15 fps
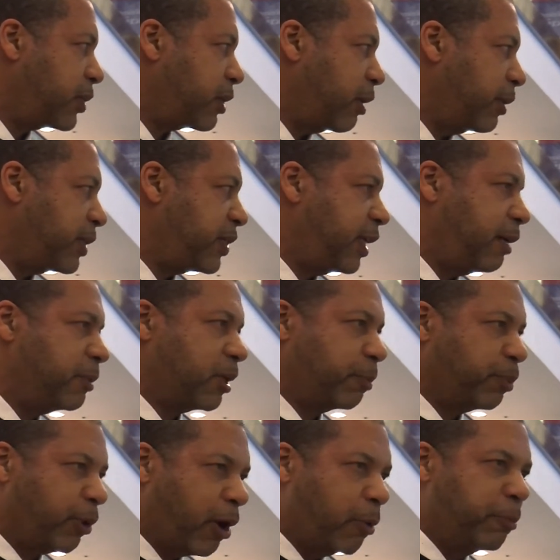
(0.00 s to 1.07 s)
So it seems
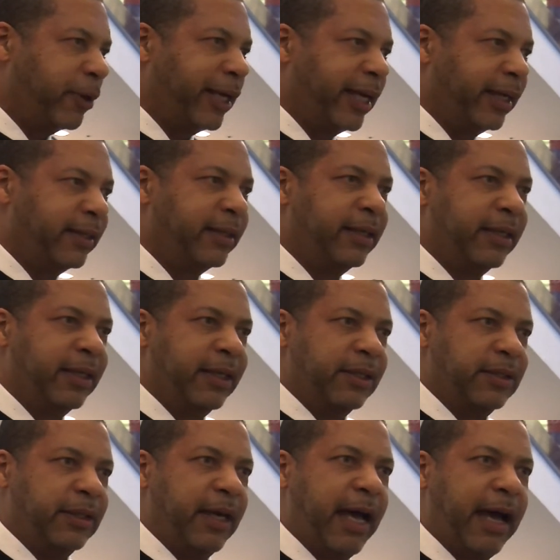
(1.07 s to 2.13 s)
appropriate
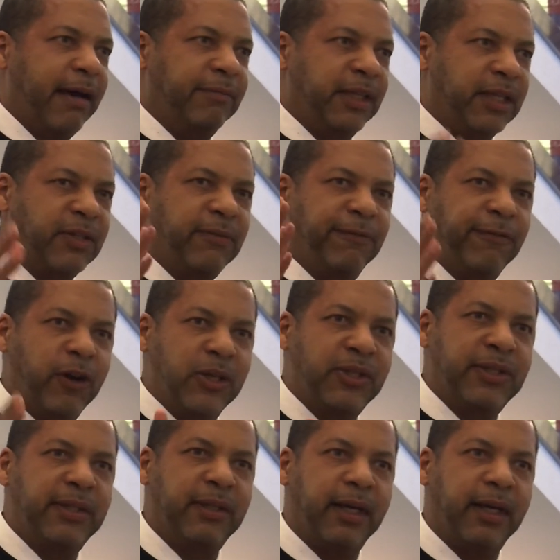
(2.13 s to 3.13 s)
to have this first